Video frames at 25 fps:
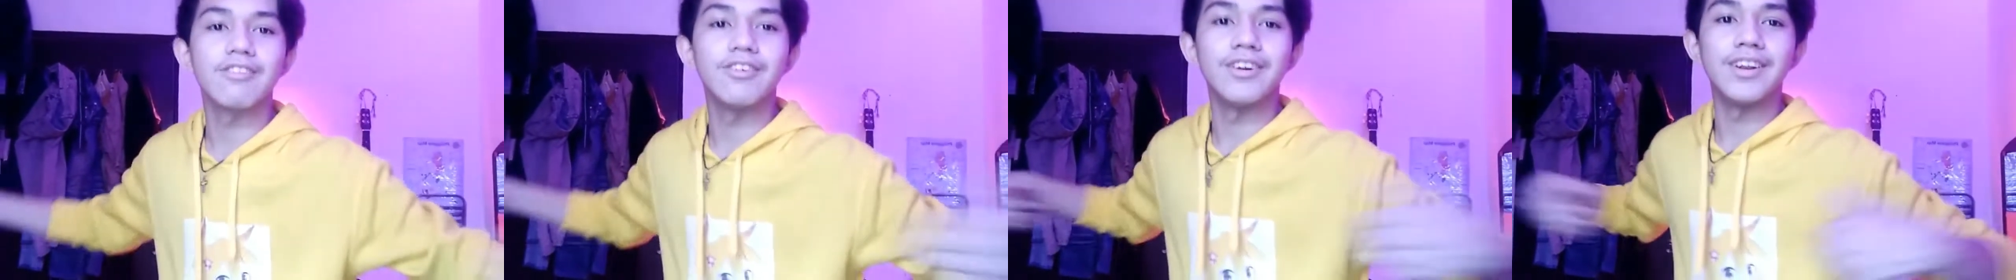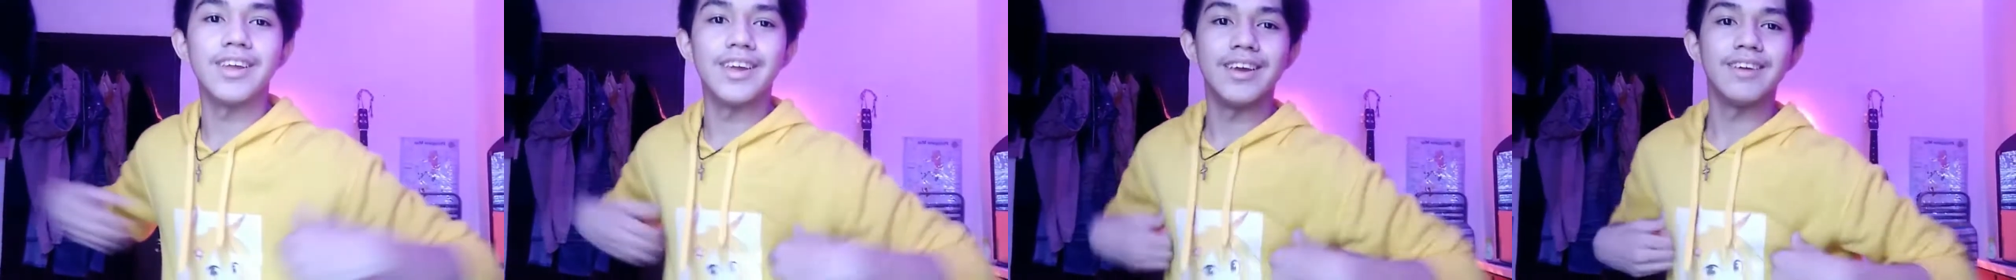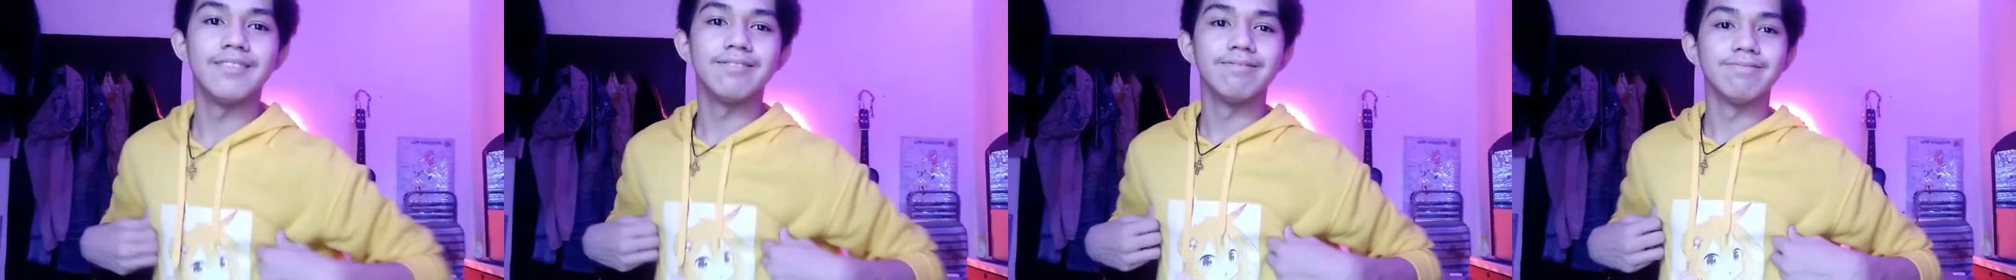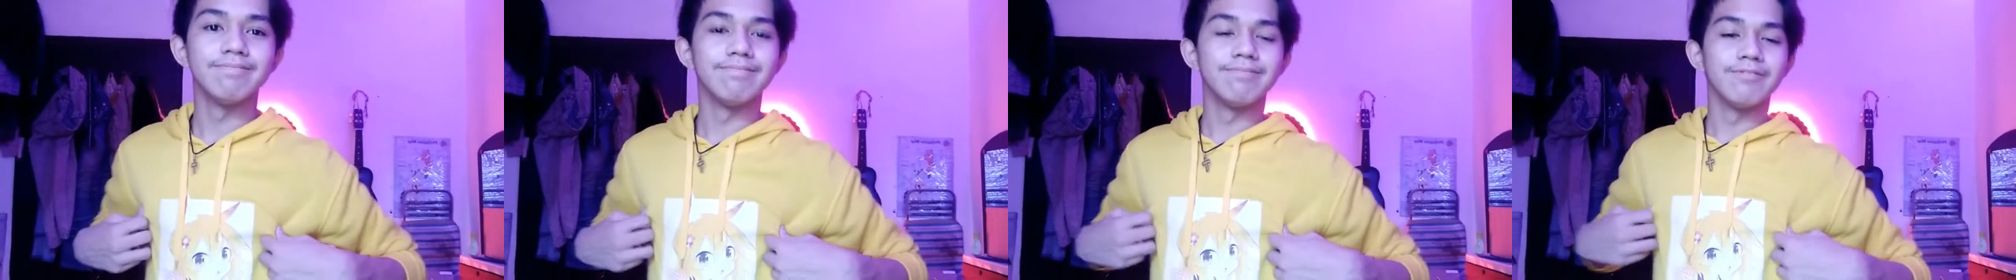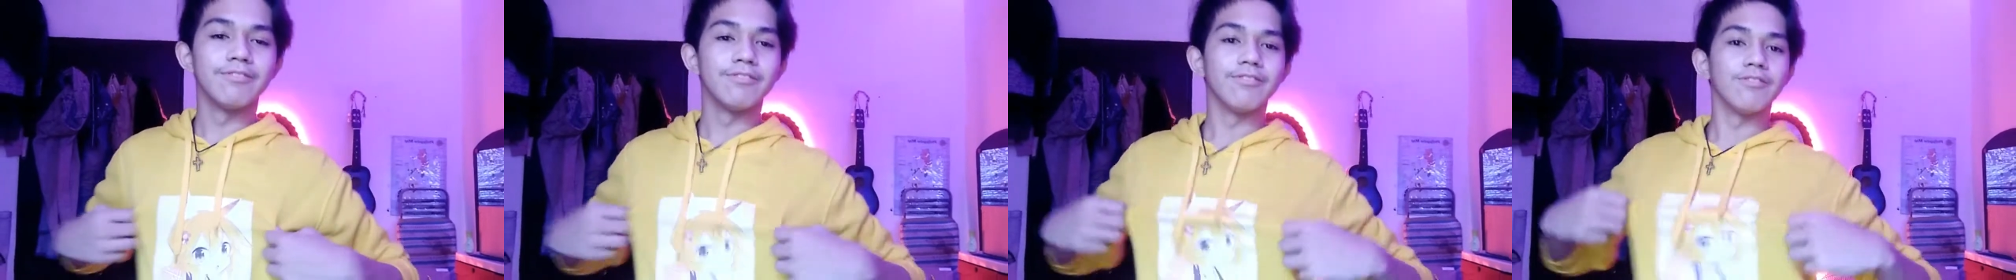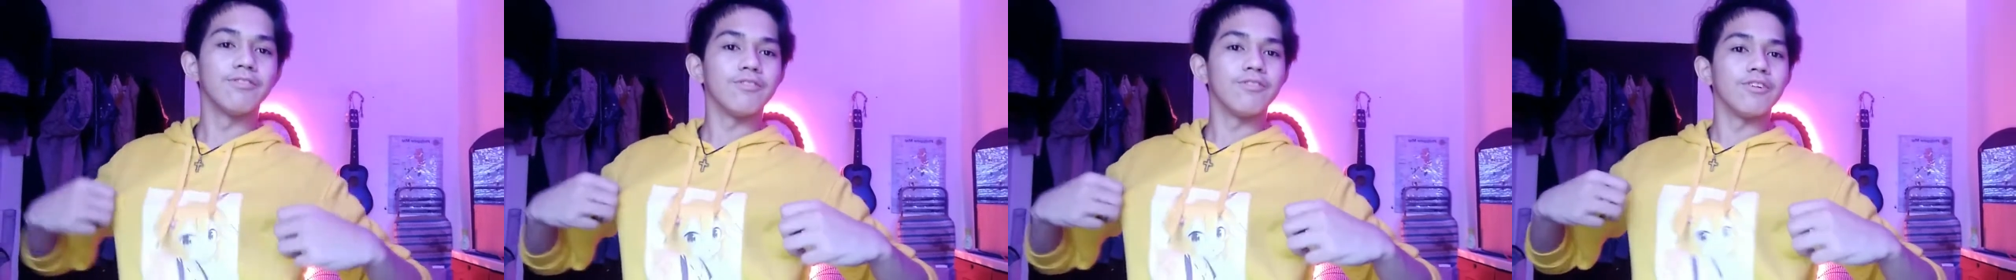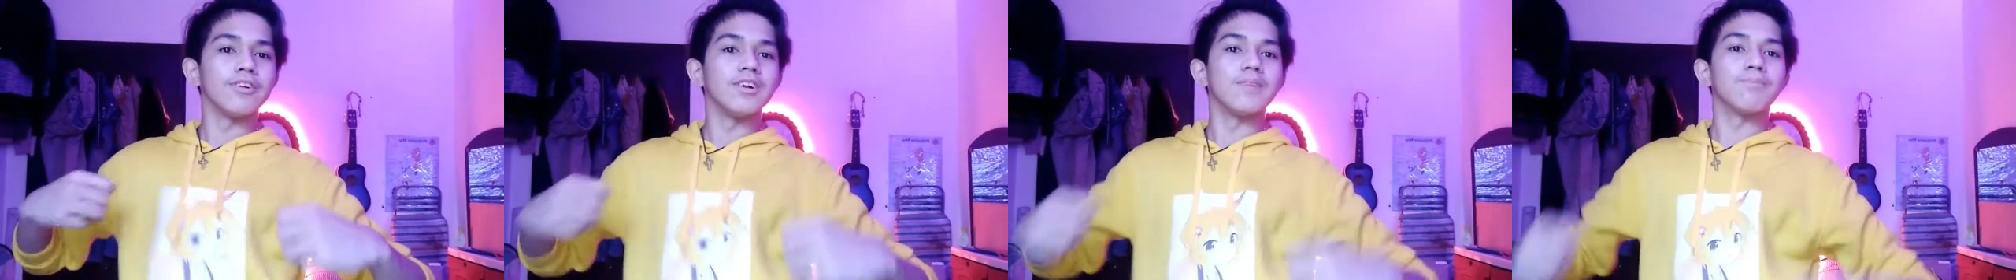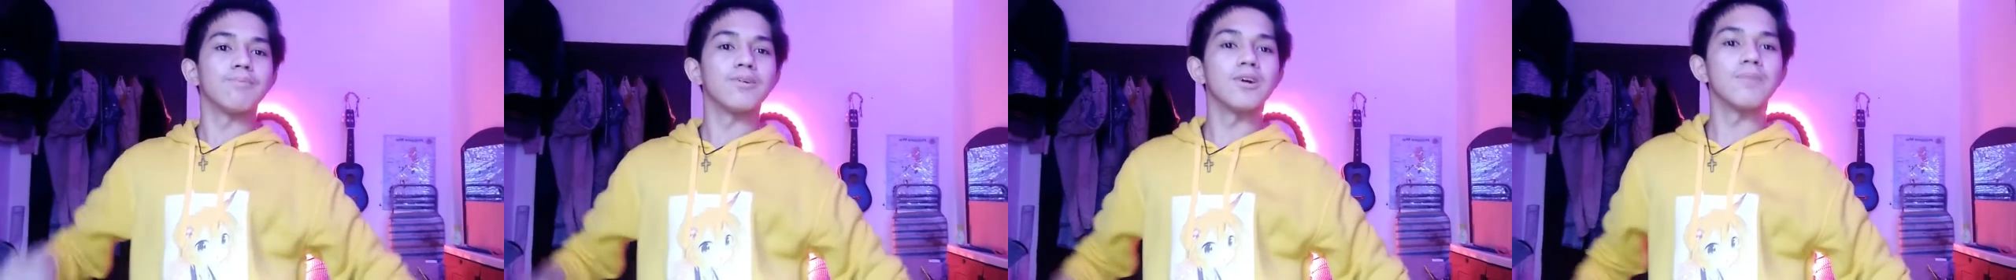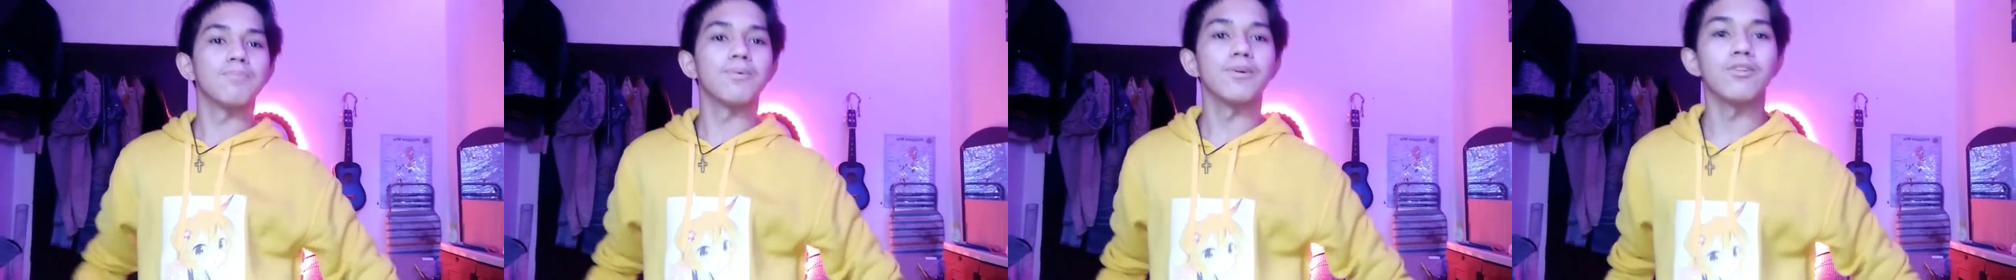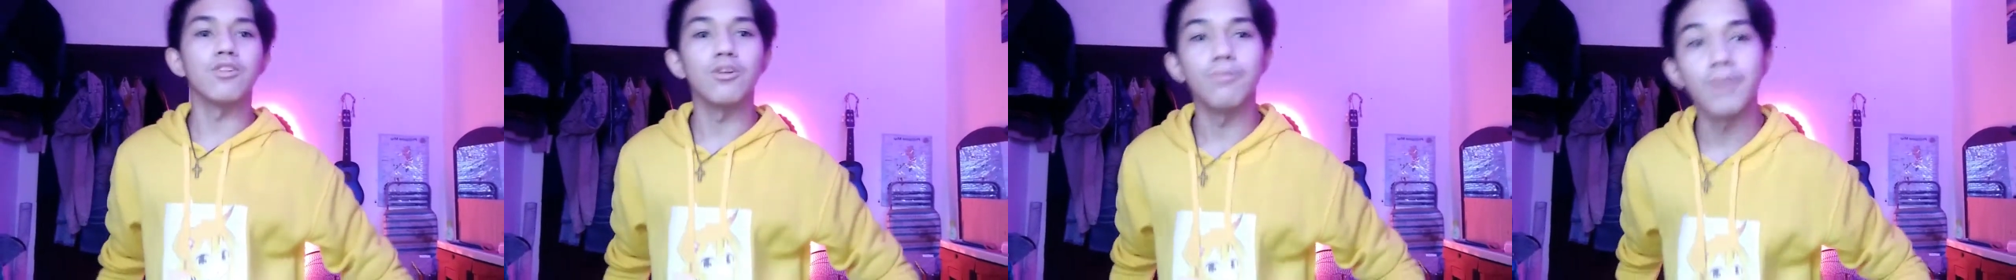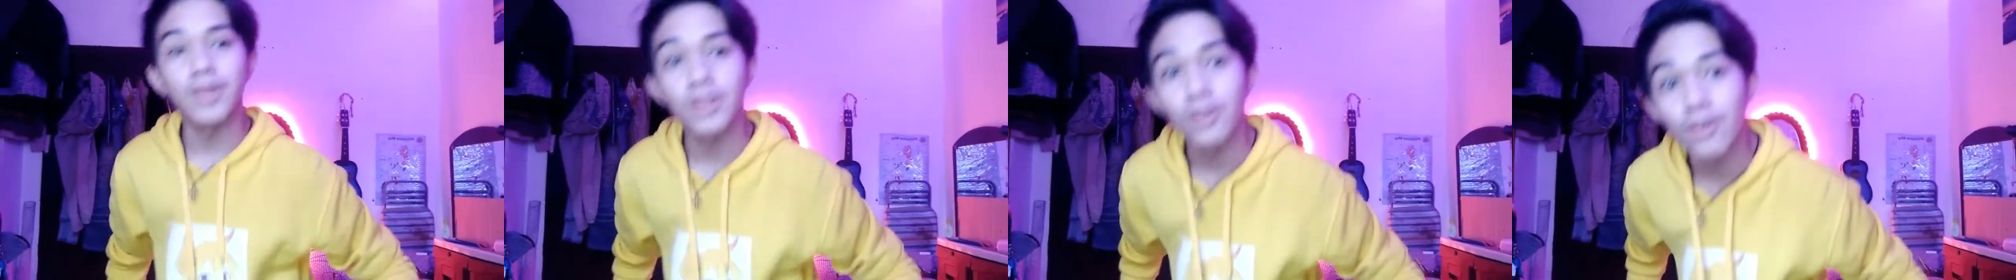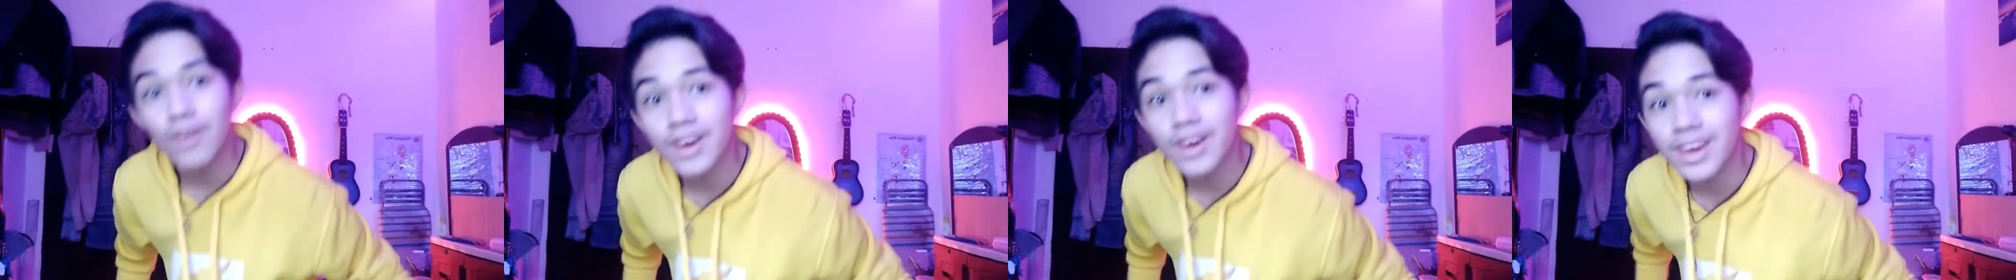hoodie for the purpose of
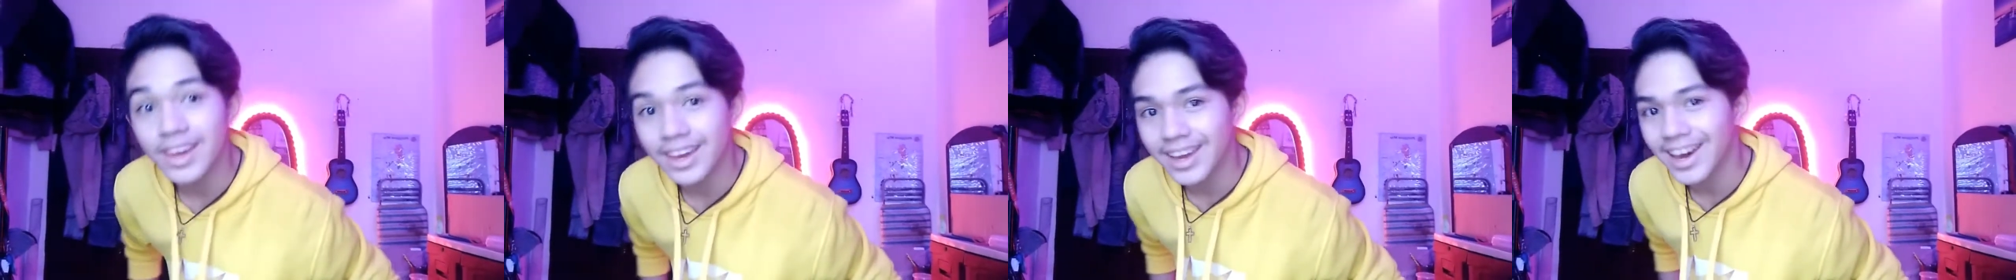annoying